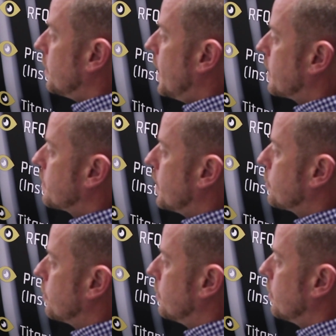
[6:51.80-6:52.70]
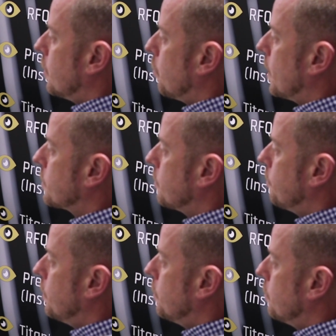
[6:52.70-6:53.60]
The next session will ask a
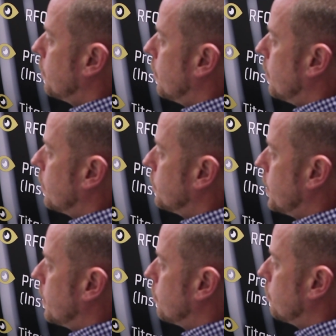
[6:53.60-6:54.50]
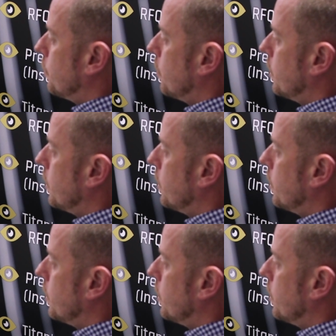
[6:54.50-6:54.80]
few general